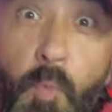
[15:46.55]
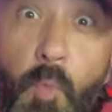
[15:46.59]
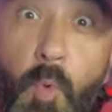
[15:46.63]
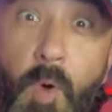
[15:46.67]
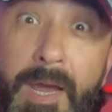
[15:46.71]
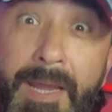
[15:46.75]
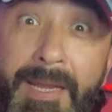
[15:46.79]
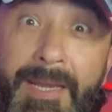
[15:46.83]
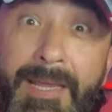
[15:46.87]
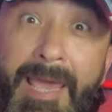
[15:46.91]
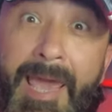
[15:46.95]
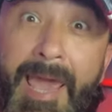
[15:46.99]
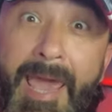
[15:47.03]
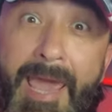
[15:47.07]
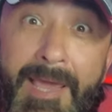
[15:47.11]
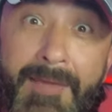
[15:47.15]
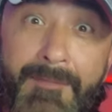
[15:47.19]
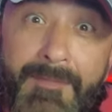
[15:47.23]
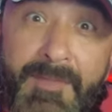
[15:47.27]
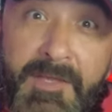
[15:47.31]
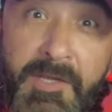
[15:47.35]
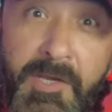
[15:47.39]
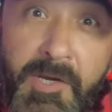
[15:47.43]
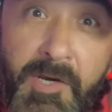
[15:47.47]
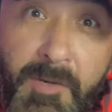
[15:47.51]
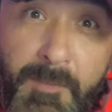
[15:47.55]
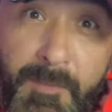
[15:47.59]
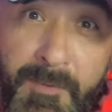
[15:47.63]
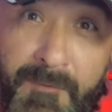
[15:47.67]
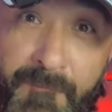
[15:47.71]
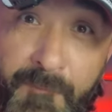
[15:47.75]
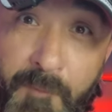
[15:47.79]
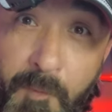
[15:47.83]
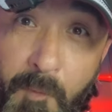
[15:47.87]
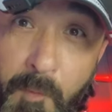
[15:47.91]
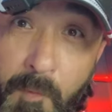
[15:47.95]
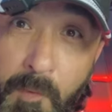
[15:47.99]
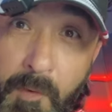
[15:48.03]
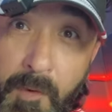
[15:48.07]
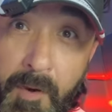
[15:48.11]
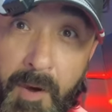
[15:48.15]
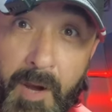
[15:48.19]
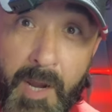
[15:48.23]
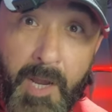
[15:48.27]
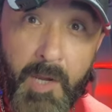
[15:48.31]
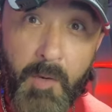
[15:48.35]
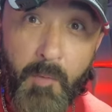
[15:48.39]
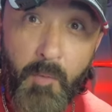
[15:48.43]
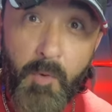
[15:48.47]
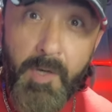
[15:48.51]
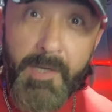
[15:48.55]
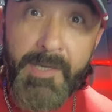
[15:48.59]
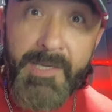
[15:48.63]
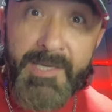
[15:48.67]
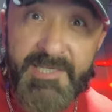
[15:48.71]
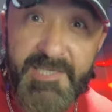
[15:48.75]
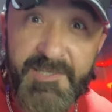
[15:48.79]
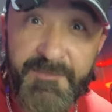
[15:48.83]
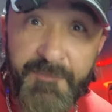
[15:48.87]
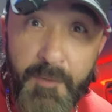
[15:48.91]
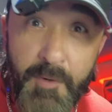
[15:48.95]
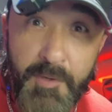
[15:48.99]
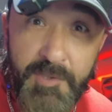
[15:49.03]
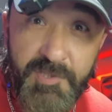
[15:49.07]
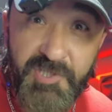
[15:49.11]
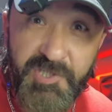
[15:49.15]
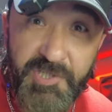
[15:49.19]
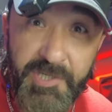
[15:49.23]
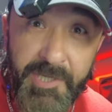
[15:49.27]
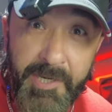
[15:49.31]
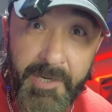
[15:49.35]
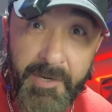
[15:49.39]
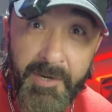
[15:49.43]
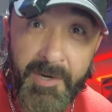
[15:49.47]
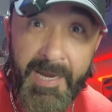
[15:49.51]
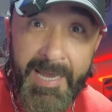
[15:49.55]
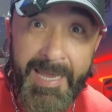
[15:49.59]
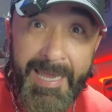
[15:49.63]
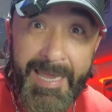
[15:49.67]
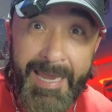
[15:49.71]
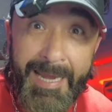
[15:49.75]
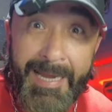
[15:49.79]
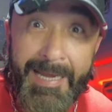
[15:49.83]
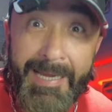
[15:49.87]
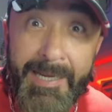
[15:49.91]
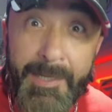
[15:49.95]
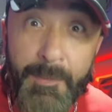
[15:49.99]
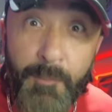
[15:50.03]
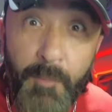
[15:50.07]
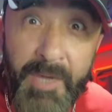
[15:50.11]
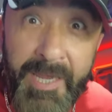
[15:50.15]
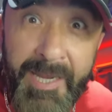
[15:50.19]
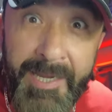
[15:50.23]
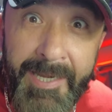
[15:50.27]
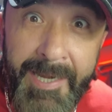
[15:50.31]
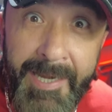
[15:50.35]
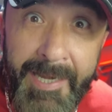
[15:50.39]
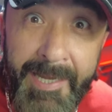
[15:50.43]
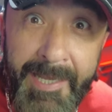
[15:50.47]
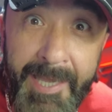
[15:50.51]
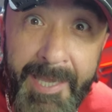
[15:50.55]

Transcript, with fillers: one game the year before. Well, his first year, he didn't win any